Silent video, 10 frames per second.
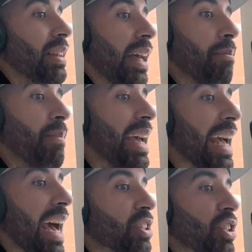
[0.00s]
They may
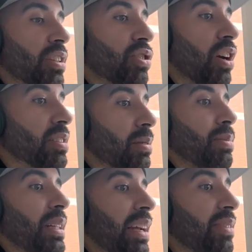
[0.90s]
actually start to
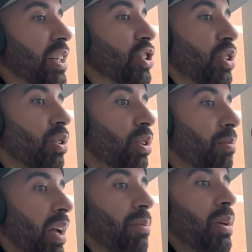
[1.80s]
believe that his shoulder
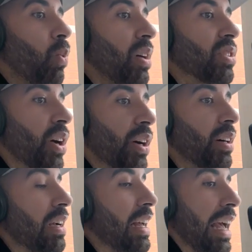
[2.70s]
maybe was
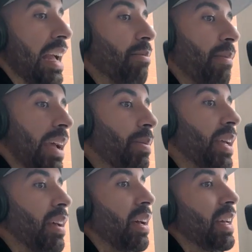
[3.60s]
hurt and
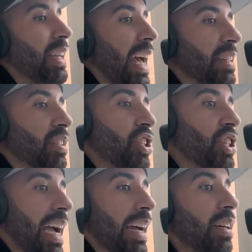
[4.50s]
maybe he has a
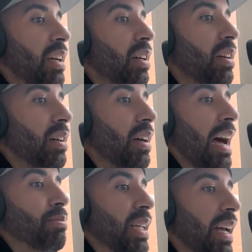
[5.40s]
shot.
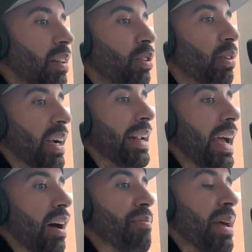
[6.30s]
I'm telling you right
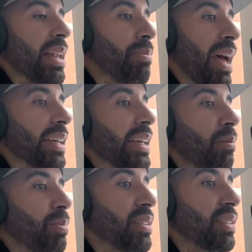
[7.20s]
now, if Manny Pacquiao
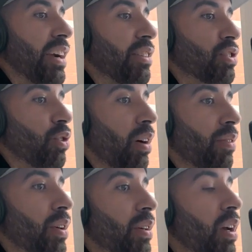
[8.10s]
beats Terrence
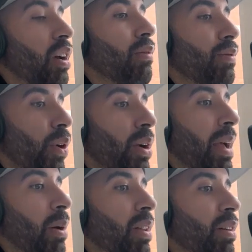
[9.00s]
Crawford, Floyd
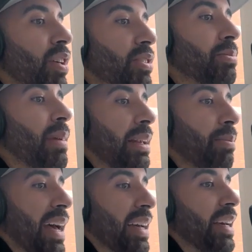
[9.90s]
Mayweather versus Manny
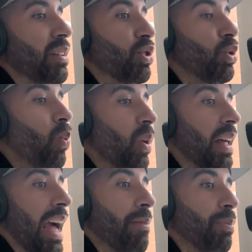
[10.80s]
Pacquiao 2 will
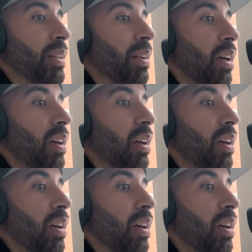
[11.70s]
happen.